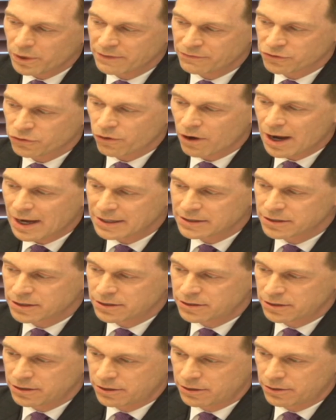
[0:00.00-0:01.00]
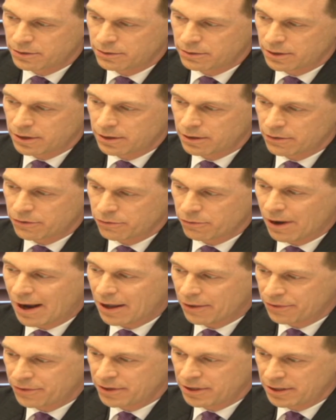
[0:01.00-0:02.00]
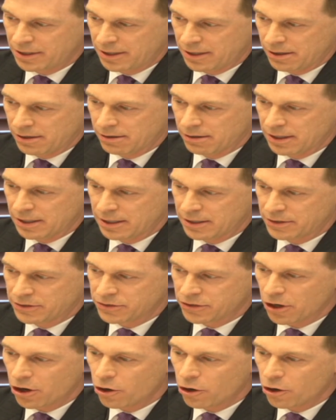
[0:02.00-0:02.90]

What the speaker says: we've tried to do throughout the year is